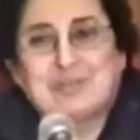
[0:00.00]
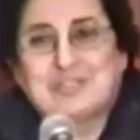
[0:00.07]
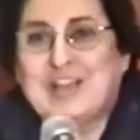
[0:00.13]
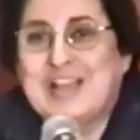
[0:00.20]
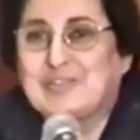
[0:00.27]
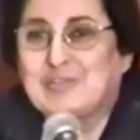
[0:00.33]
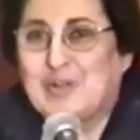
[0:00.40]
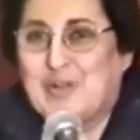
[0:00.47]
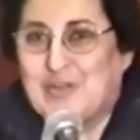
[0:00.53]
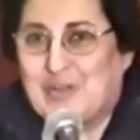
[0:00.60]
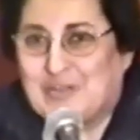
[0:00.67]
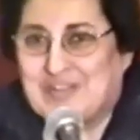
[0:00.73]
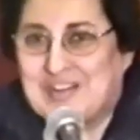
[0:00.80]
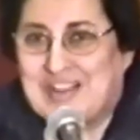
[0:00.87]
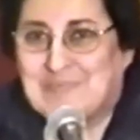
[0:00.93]
trying to learn her
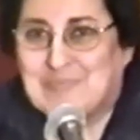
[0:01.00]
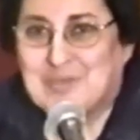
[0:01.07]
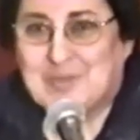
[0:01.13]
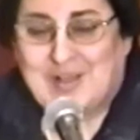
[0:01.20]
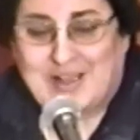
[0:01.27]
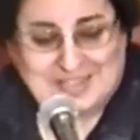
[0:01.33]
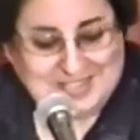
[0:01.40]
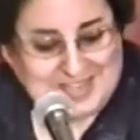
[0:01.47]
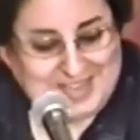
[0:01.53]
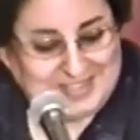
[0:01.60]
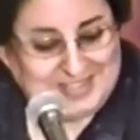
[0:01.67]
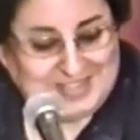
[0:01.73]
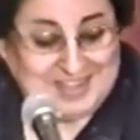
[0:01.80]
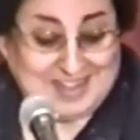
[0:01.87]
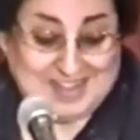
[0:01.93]
name, so I said,
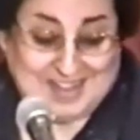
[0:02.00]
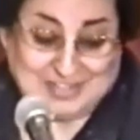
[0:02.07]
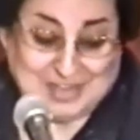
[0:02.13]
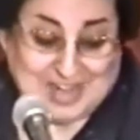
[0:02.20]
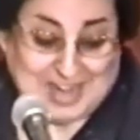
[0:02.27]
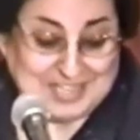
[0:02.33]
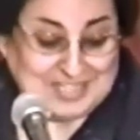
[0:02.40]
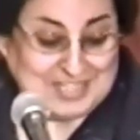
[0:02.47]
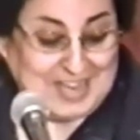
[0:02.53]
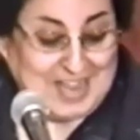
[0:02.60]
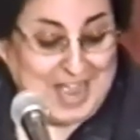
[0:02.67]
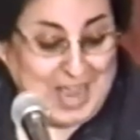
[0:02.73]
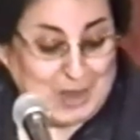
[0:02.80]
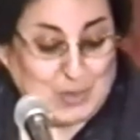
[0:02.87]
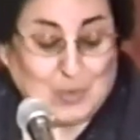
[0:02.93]
shall I say
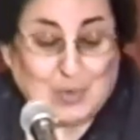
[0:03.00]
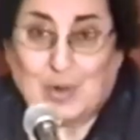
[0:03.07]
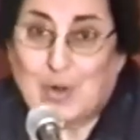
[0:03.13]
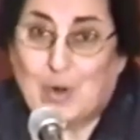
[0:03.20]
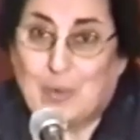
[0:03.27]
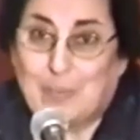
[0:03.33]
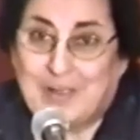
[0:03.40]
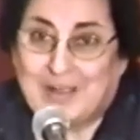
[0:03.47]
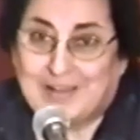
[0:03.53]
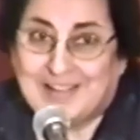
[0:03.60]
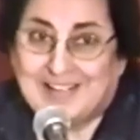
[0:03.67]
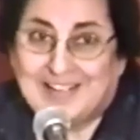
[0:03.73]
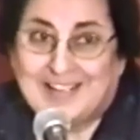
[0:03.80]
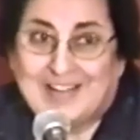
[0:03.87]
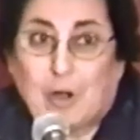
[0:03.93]
Ayo Obe?
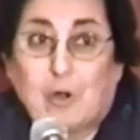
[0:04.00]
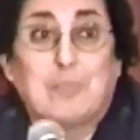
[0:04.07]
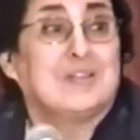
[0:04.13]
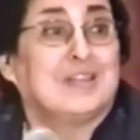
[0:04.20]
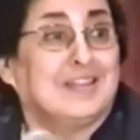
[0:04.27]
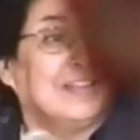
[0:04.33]
Obi?